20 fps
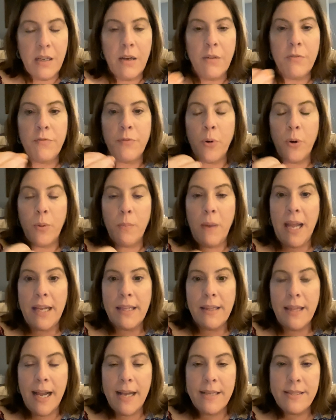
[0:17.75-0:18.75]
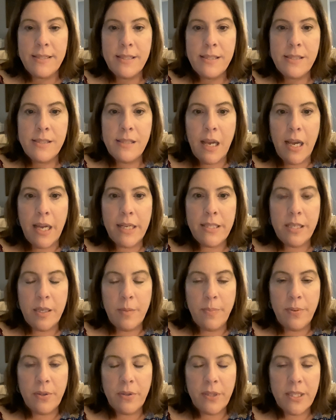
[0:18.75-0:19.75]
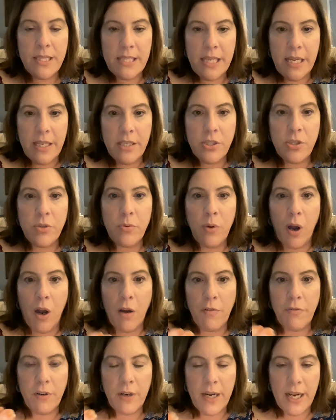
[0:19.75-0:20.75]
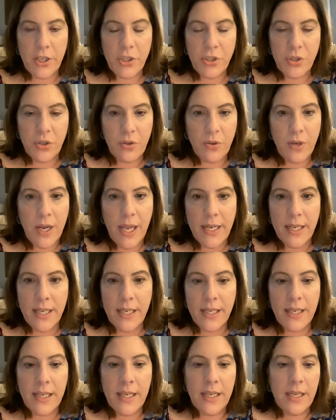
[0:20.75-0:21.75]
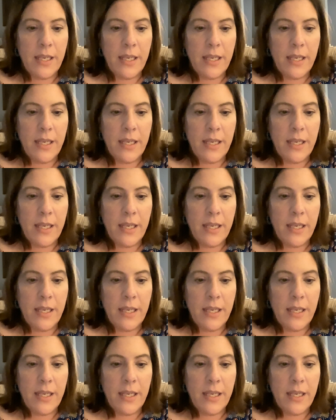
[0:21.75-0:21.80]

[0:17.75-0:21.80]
For my classes, I typically tend to offer extra credit.